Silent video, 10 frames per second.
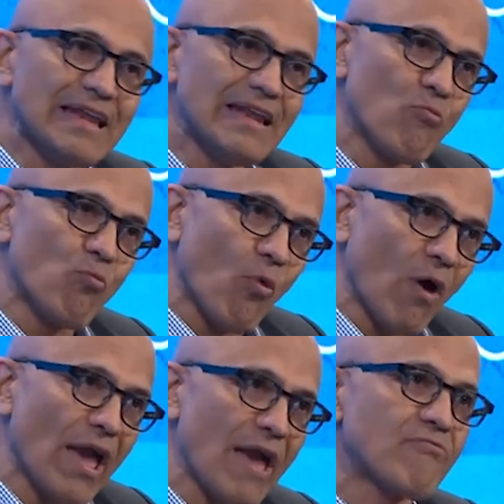in
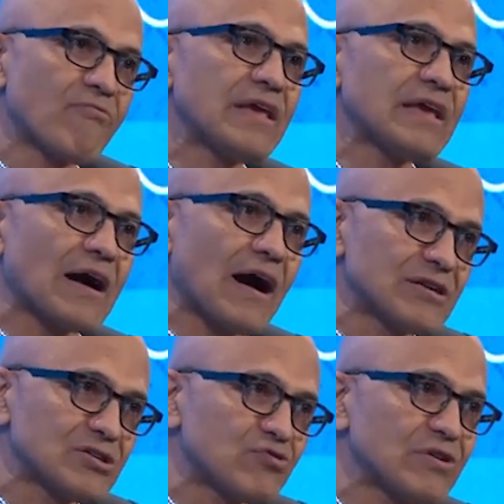every
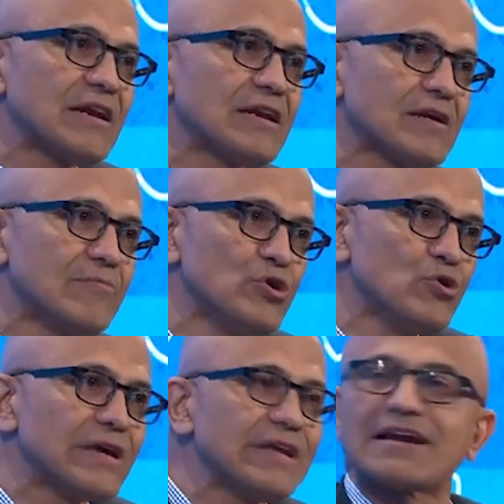country and
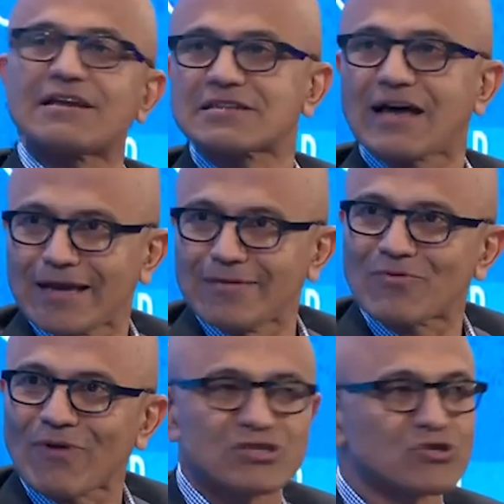community at a time,
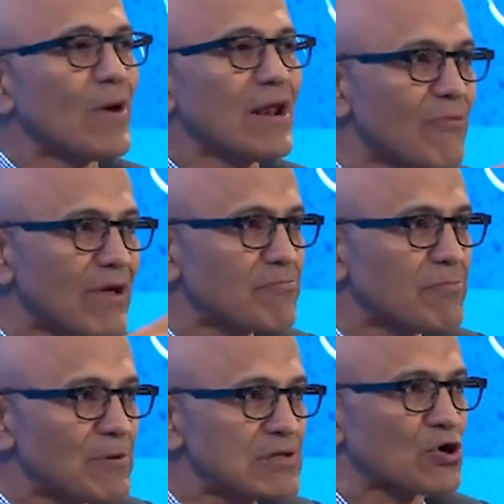right? So when, when
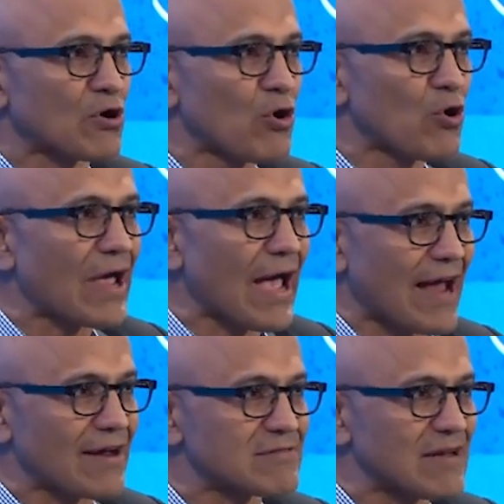people sort of look
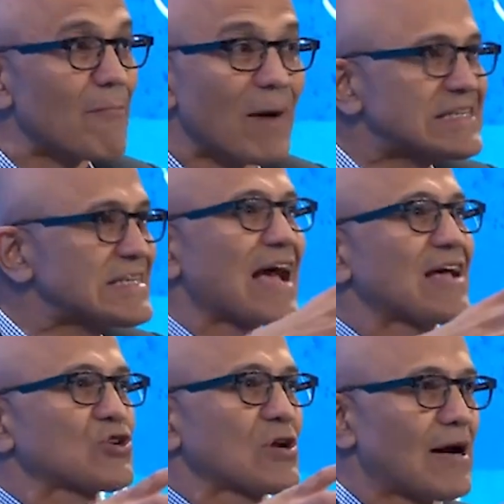at a
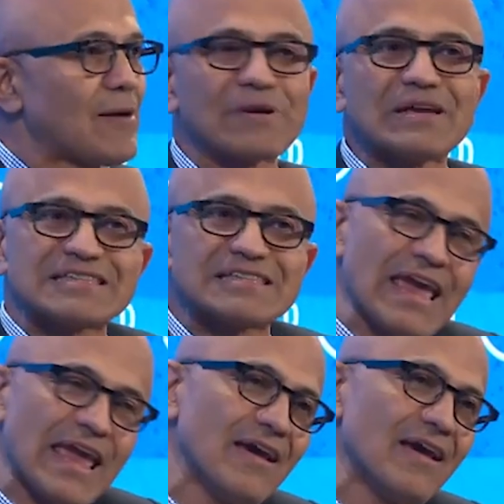multinational company and
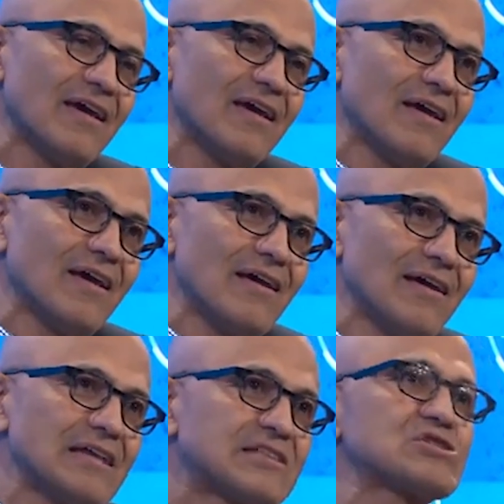say,
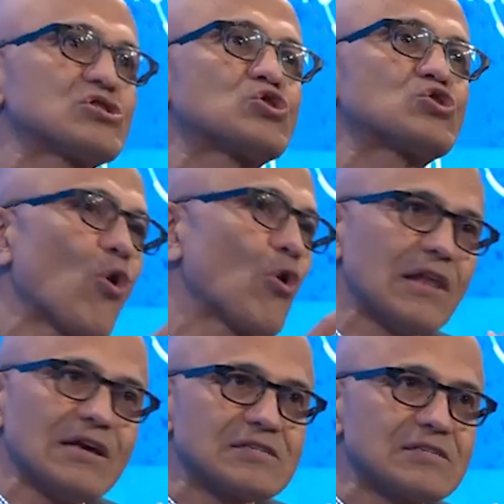it's a
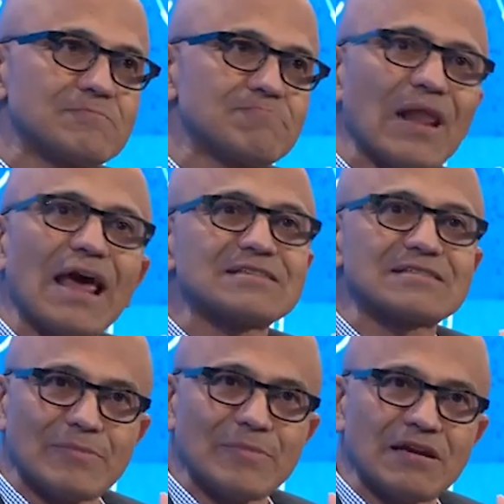soulless place,
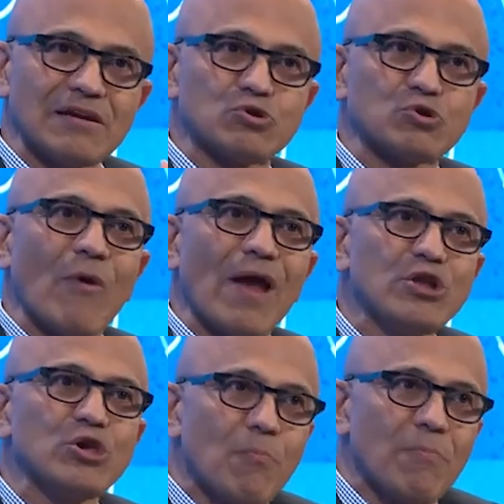I mean, do, where
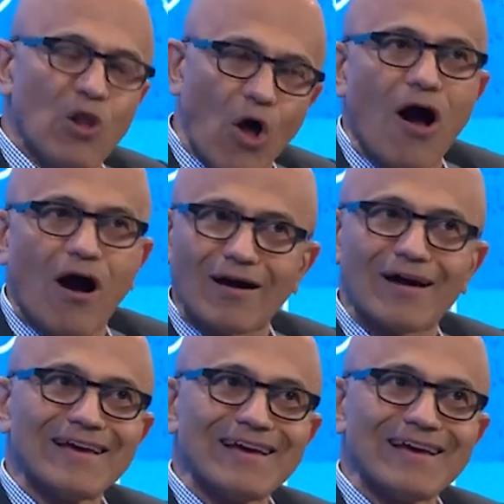do you belong?